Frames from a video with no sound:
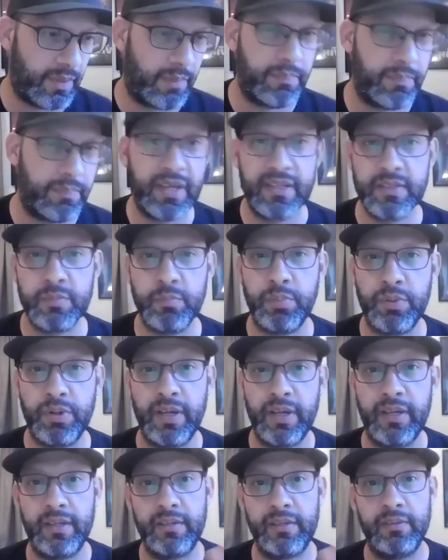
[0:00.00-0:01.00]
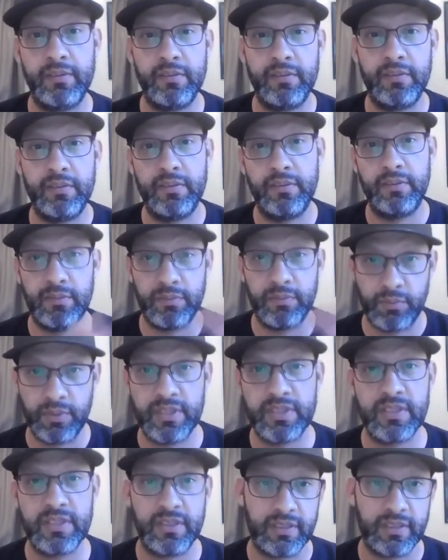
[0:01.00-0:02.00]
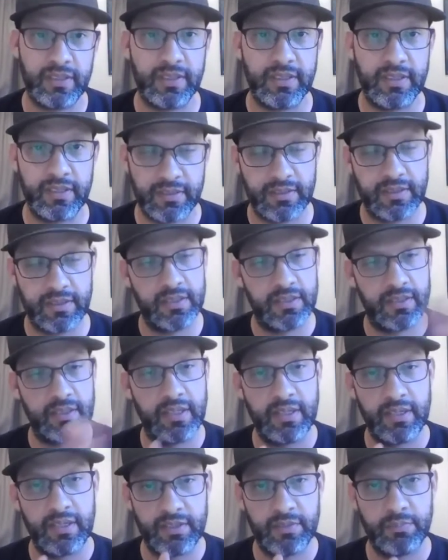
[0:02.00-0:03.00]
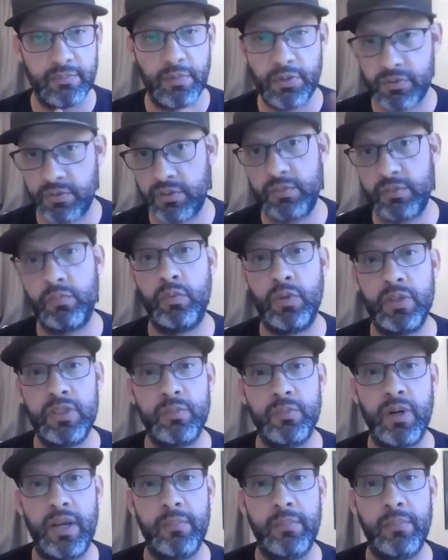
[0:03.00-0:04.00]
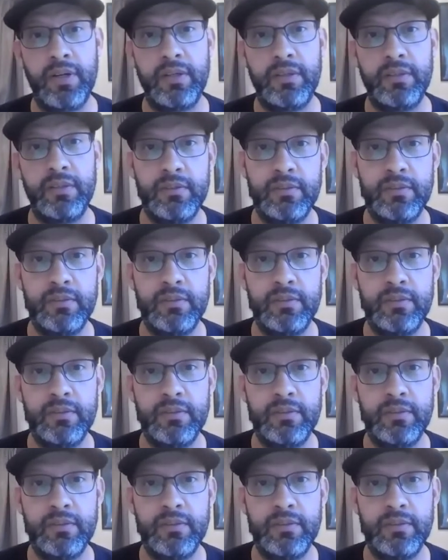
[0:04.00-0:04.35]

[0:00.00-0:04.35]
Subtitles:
biggest break recently that landed the most was Brightburn.